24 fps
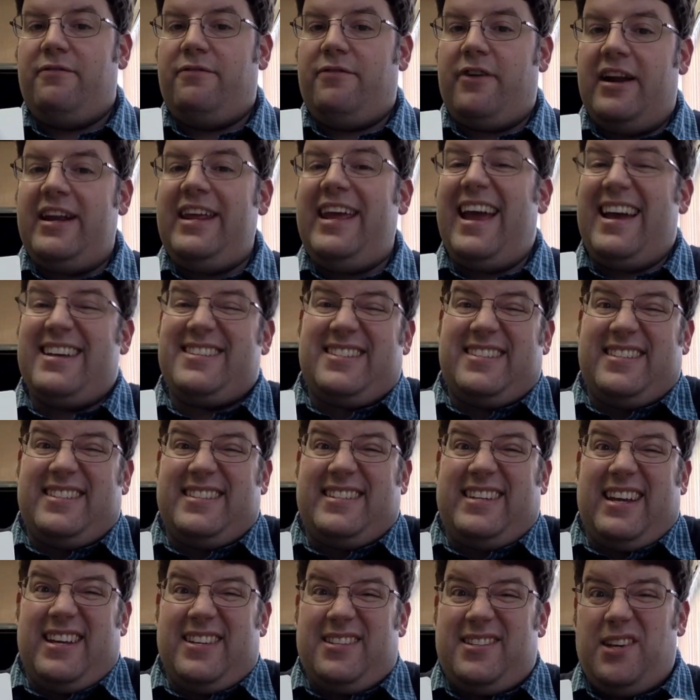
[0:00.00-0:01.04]
Freddy has to
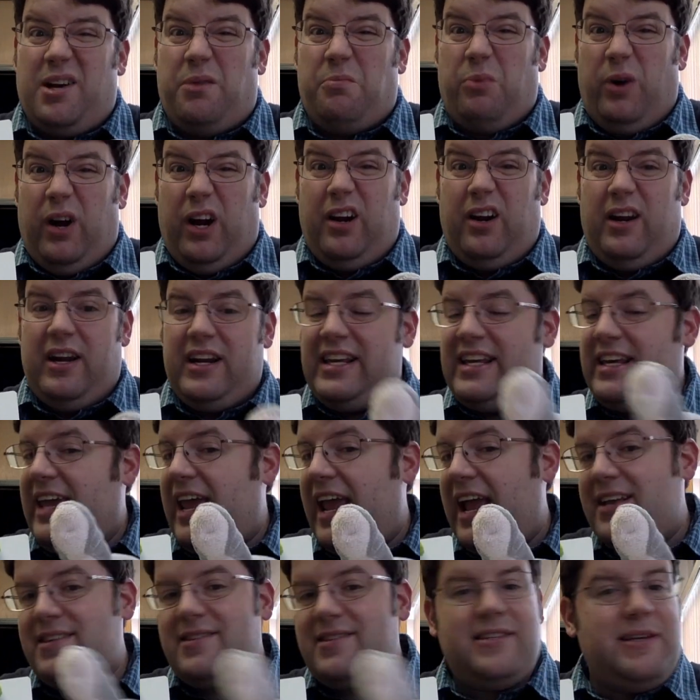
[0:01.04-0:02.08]
stay somewhere, and he
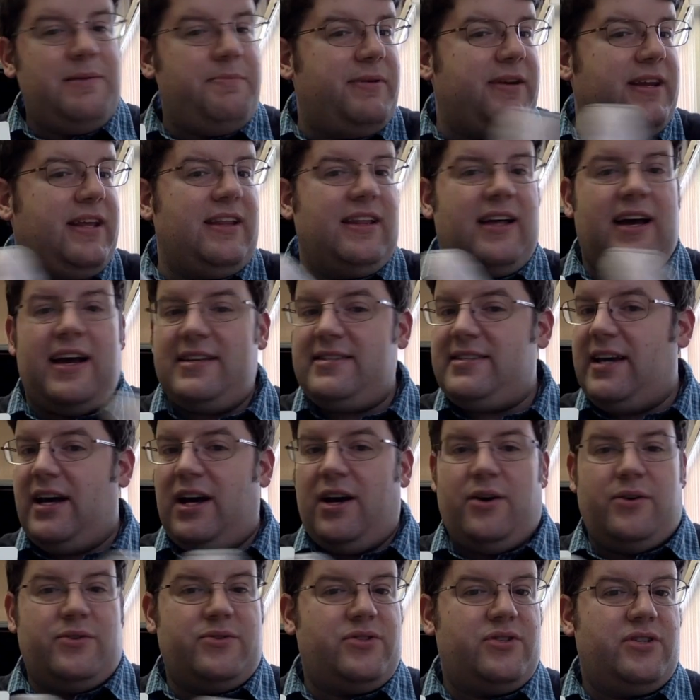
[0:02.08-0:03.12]
can't sleep at Eli's
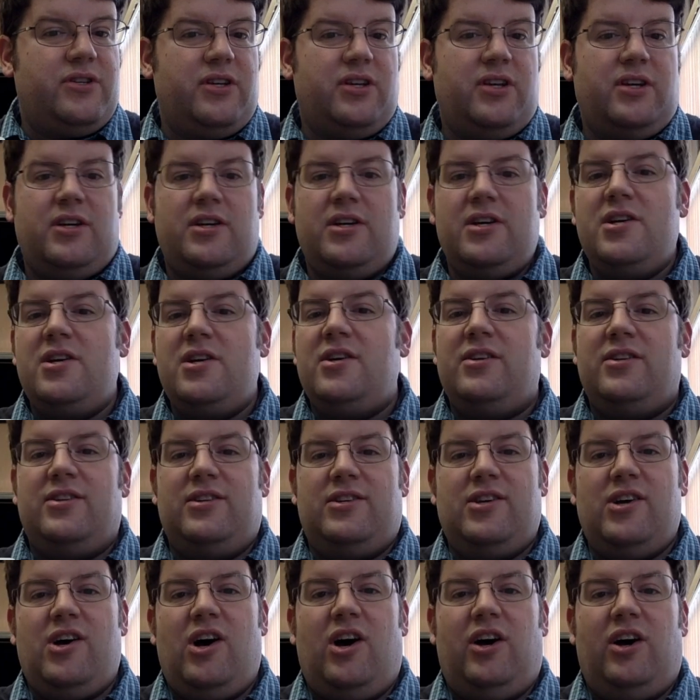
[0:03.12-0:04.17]
house,
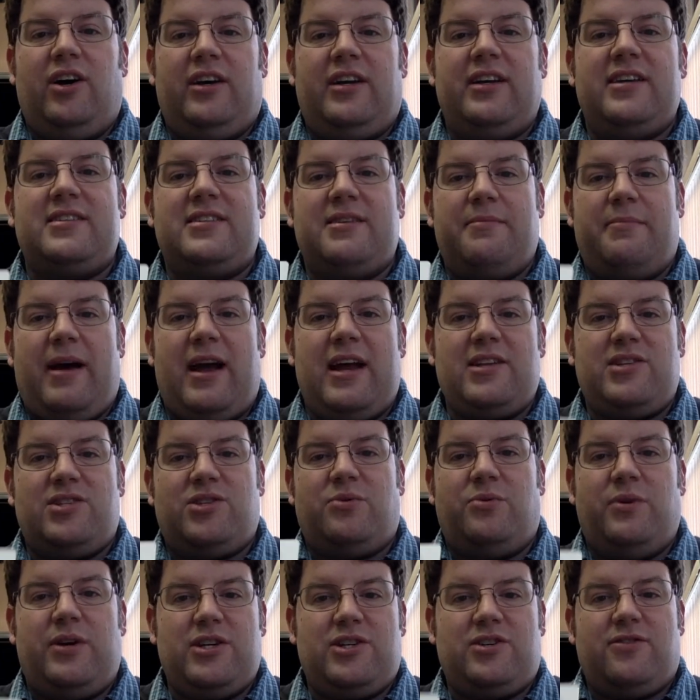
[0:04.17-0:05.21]
not because it might
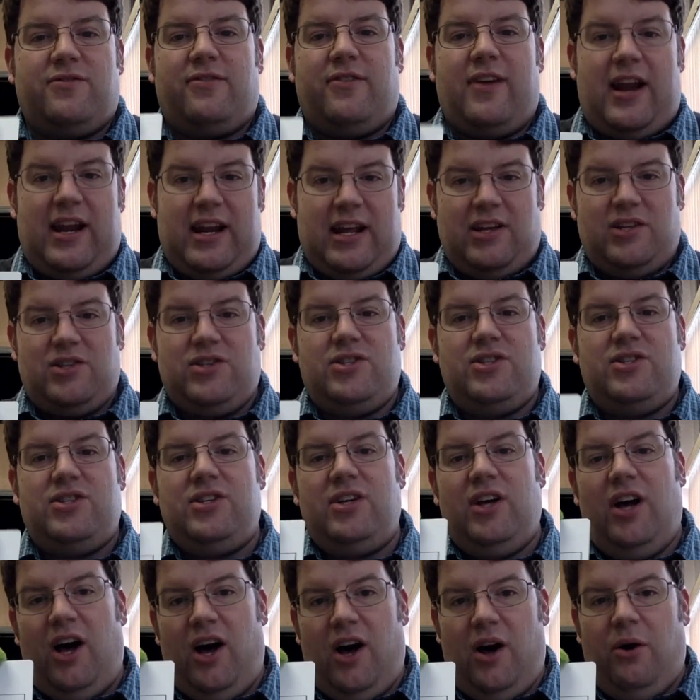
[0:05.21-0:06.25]
squish Freddy.
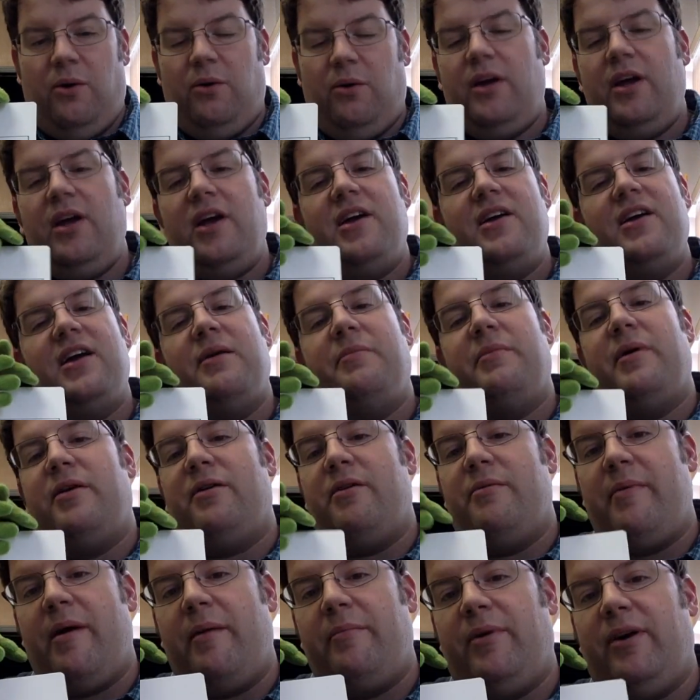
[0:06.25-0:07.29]
So, anybody
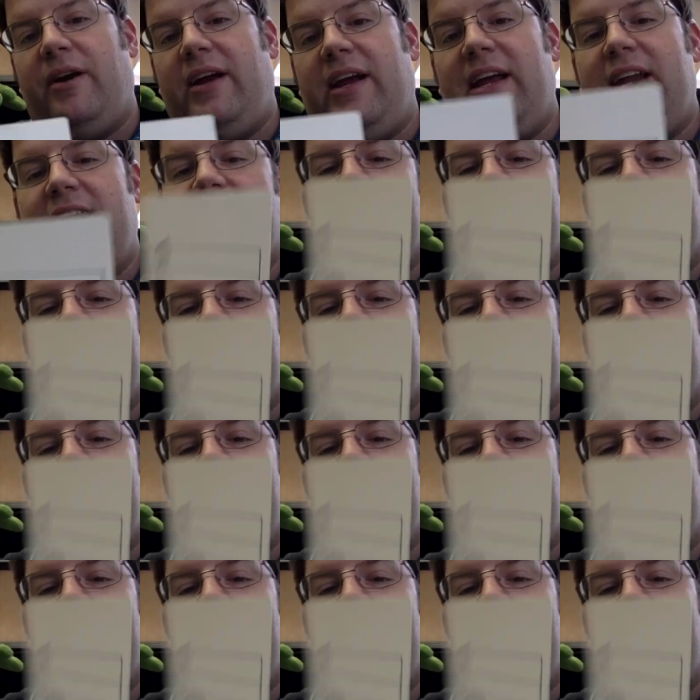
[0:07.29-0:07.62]
remember? It